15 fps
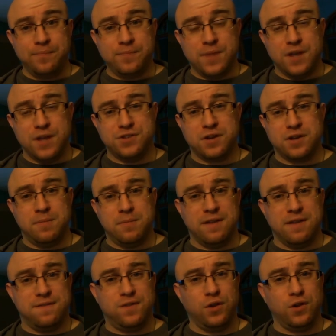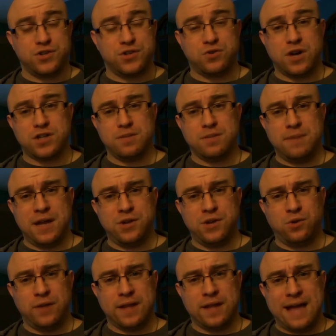Is it going to be a full instruction
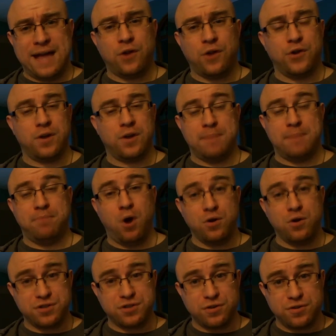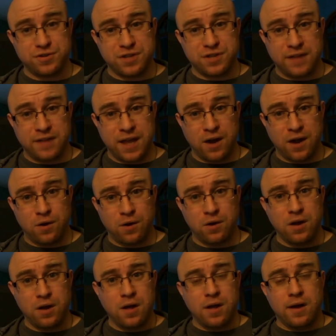manual like that? Are there going to be posters in
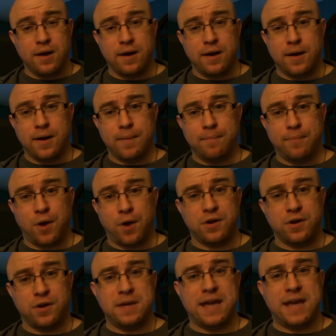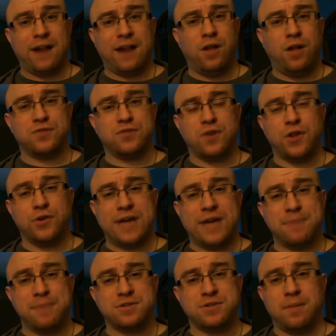there? Are there going to be catalogs for other
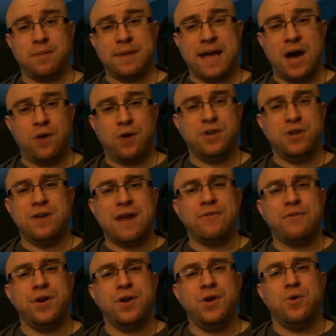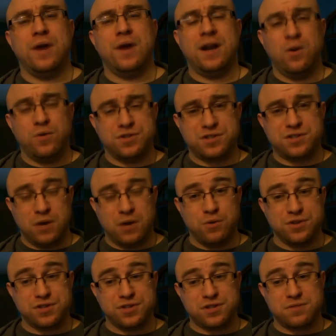games coming out? You never knew, and it
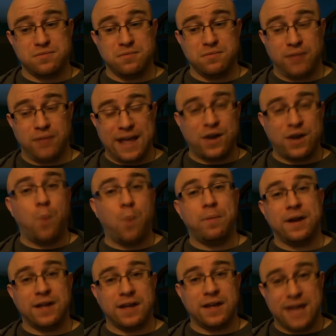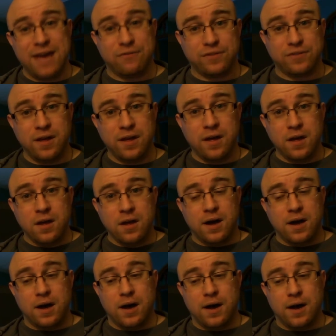was like opening a gift,
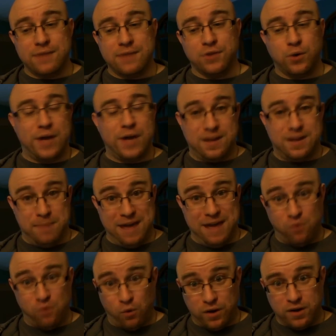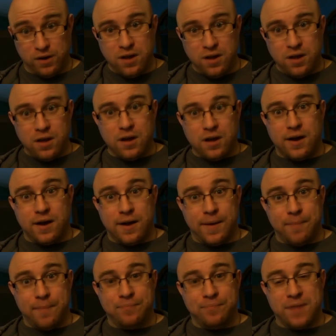even though you had to pay for it.
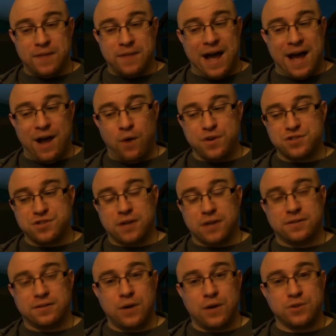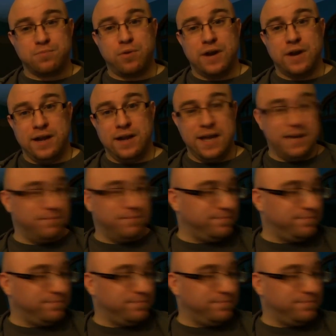And I always thought that was pretty neat.